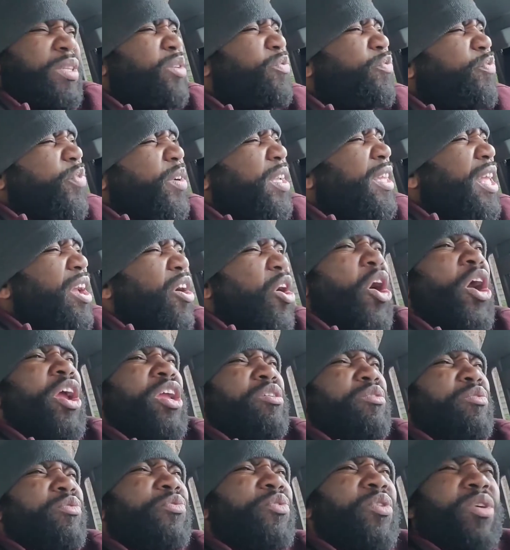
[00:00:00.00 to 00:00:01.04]
the fuck are
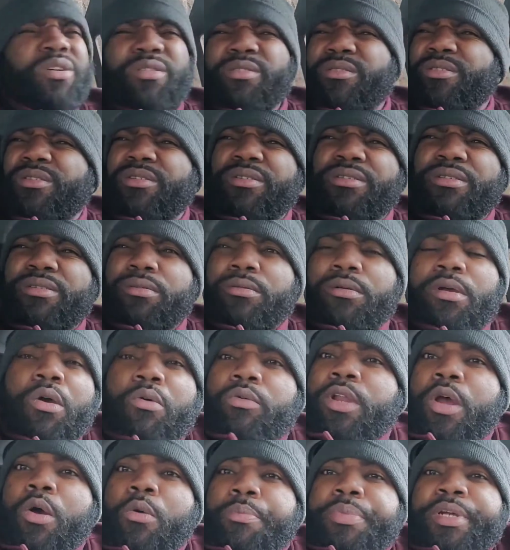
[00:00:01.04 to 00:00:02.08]
arguing for? I
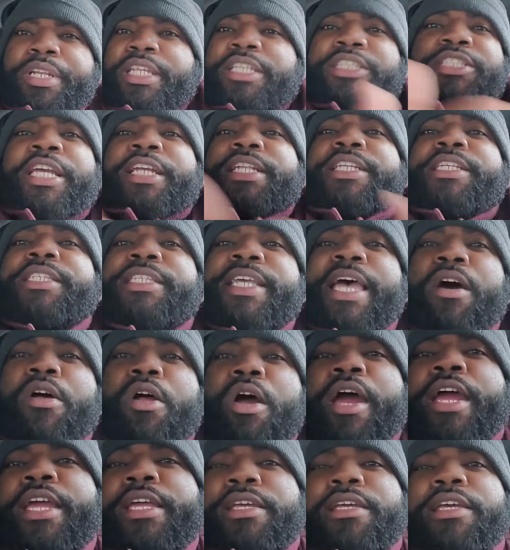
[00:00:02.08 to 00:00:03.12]
don't know, but let's check this out.
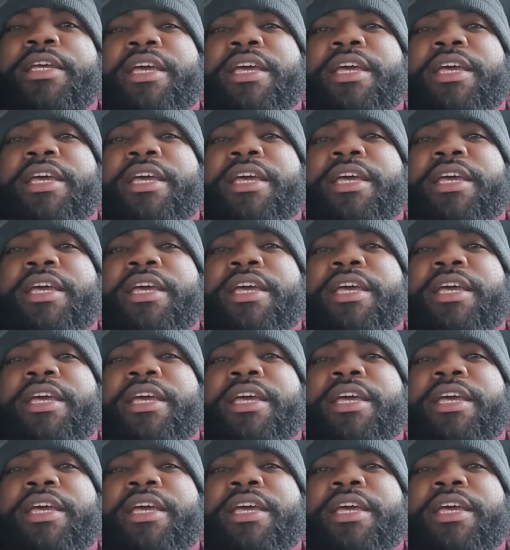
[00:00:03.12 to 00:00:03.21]
All right.